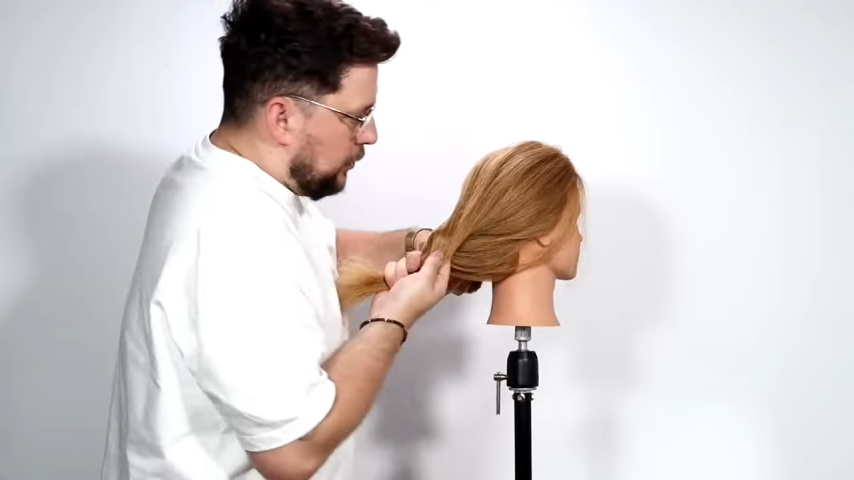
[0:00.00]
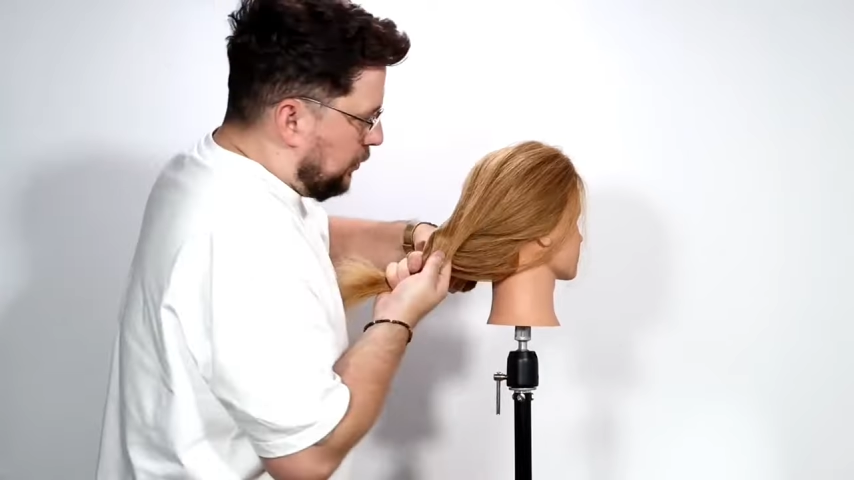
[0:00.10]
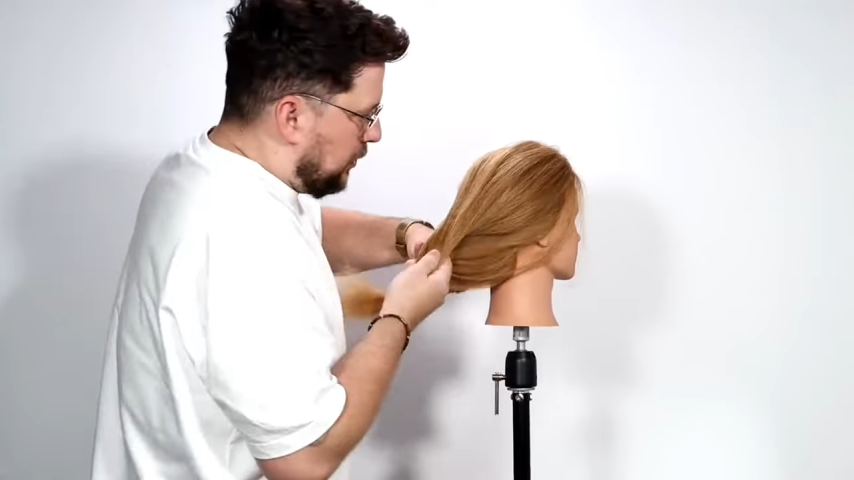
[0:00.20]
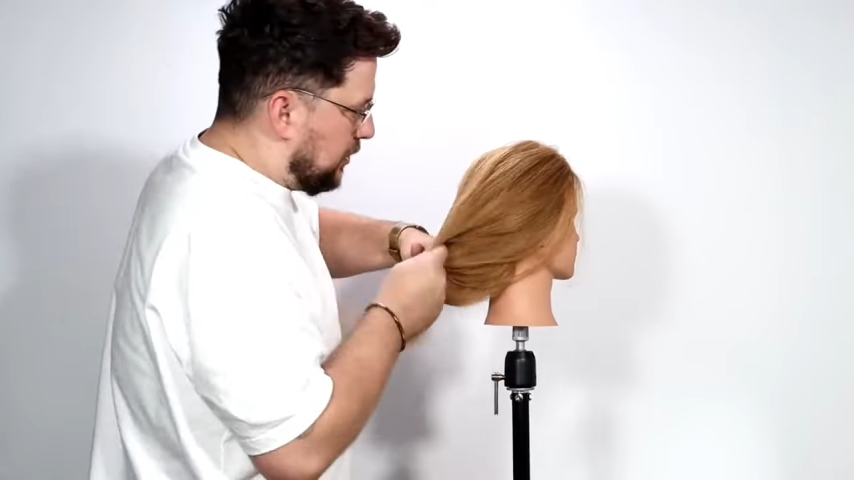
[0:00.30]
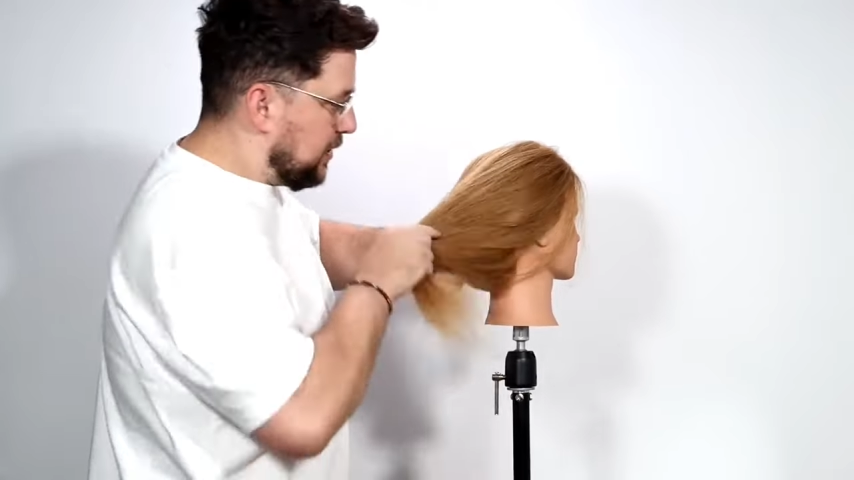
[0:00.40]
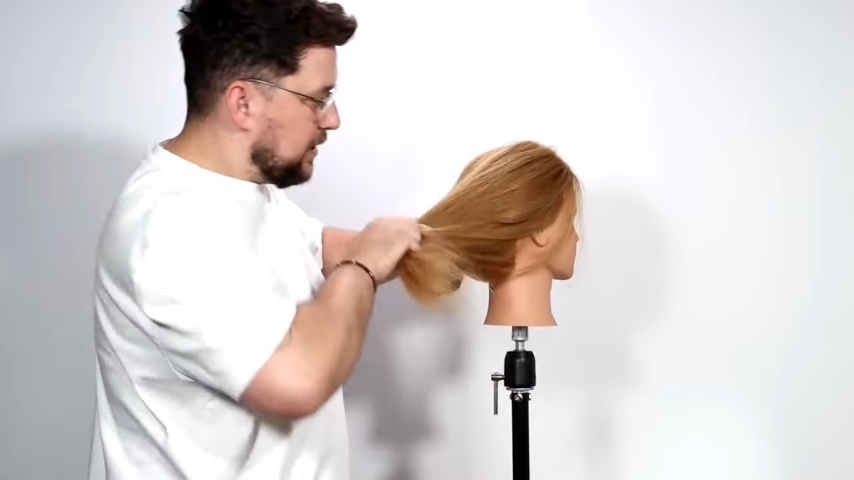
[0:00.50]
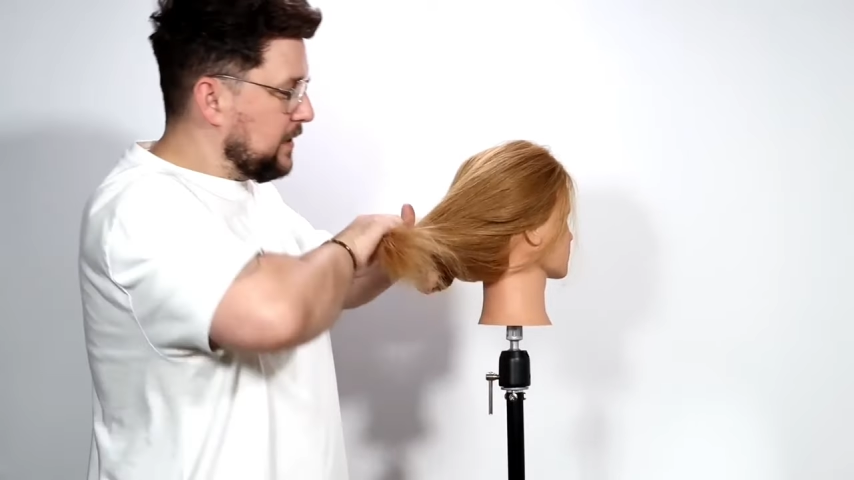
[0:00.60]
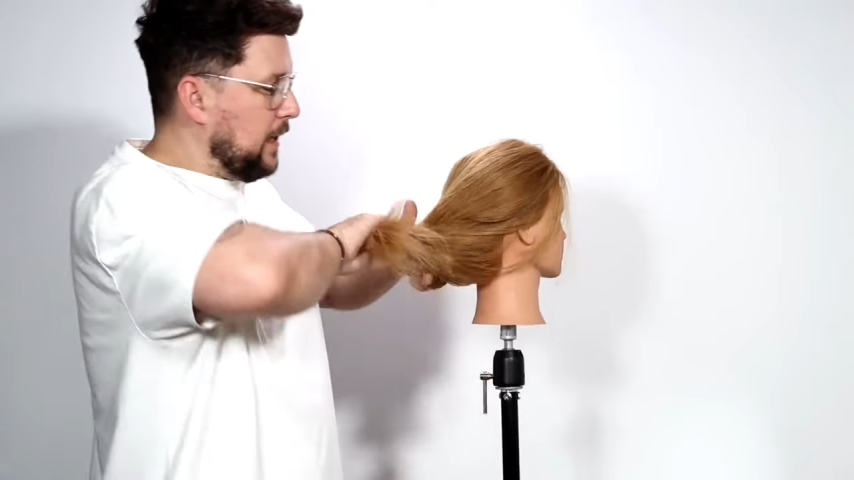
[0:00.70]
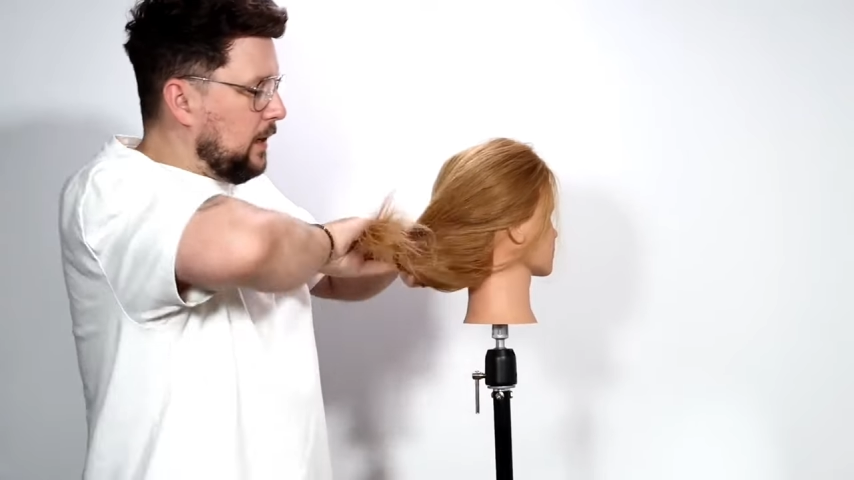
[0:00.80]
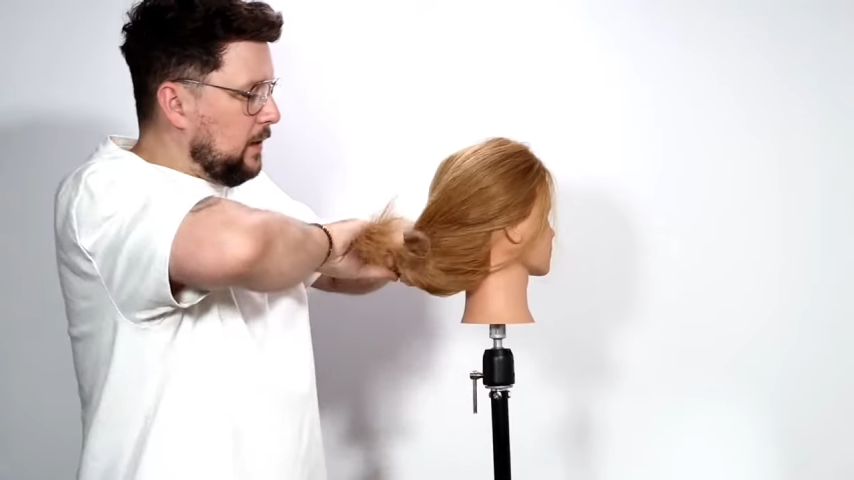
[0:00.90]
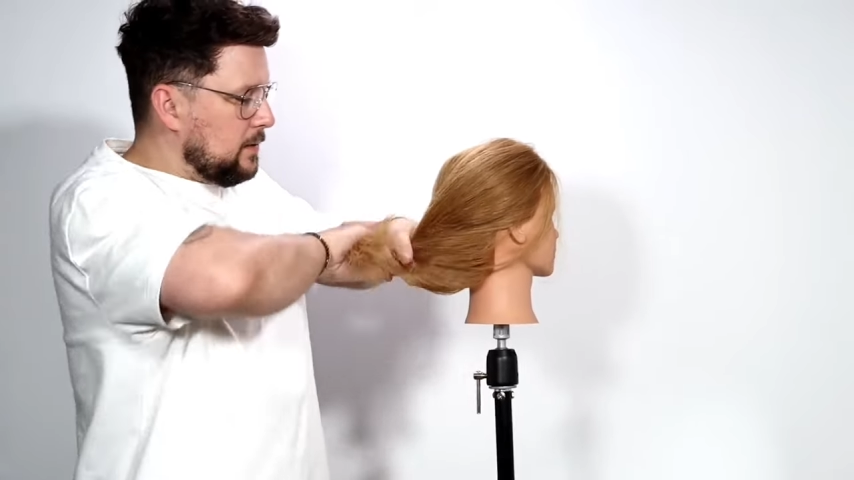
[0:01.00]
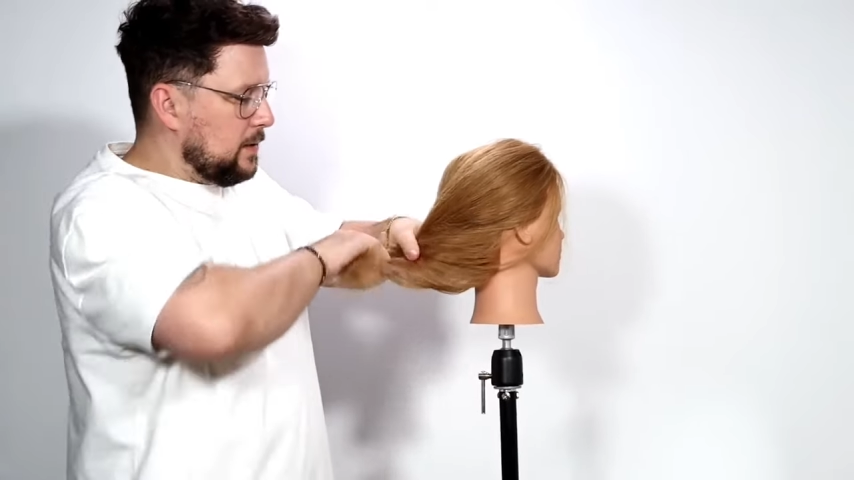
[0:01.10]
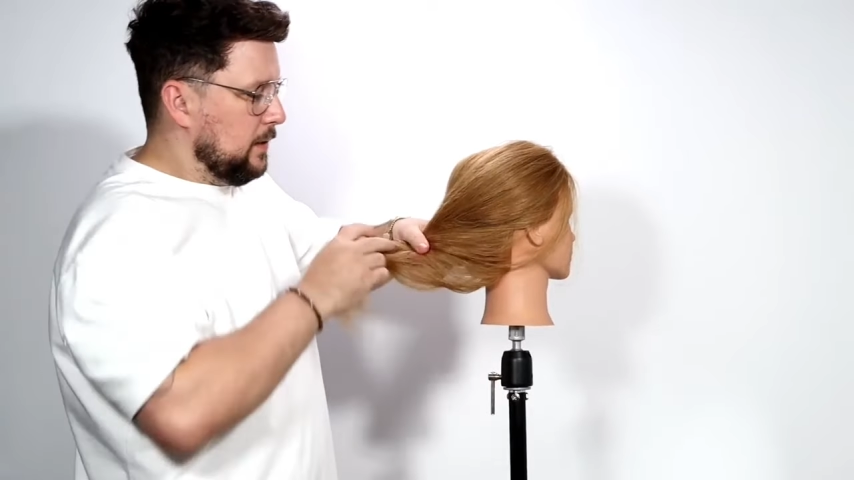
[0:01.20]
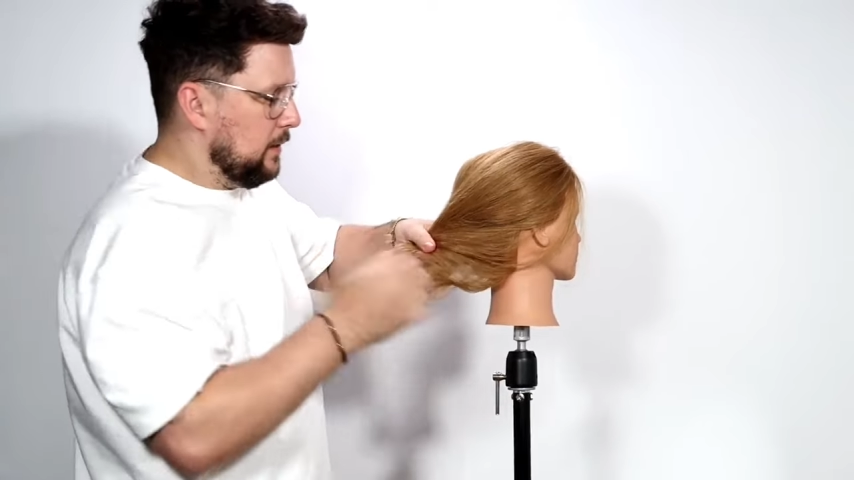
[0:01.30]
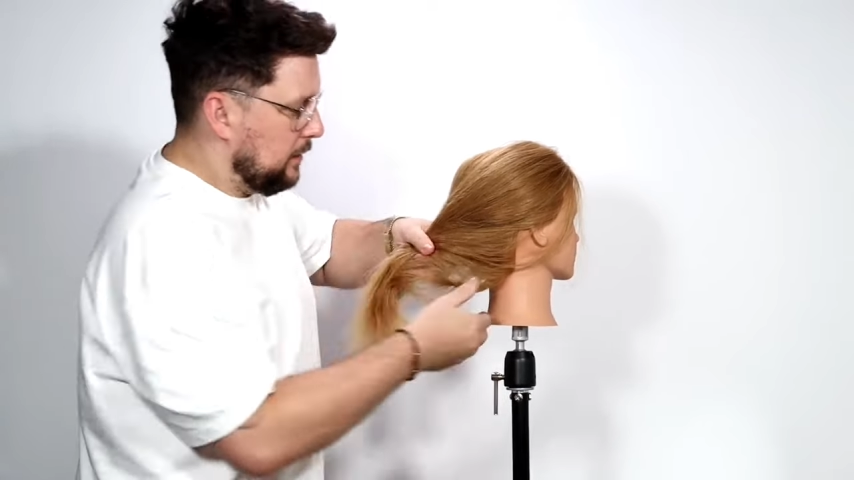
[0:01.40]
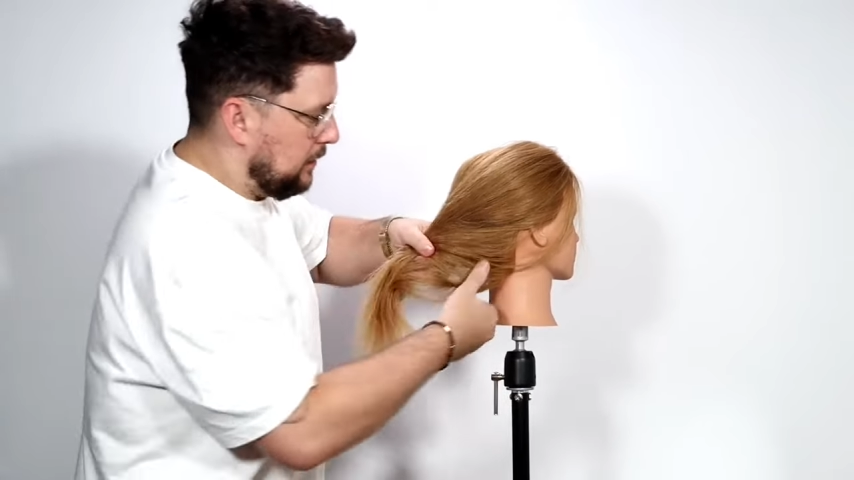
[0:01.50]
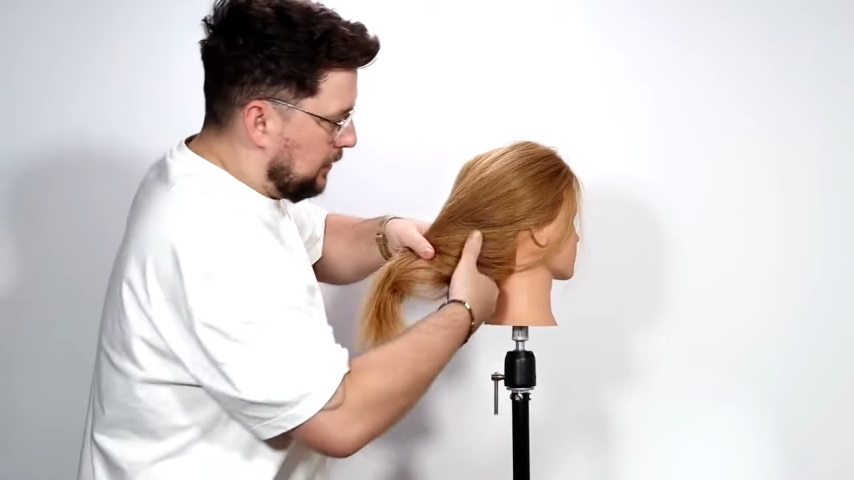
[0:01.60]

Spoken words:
you could just start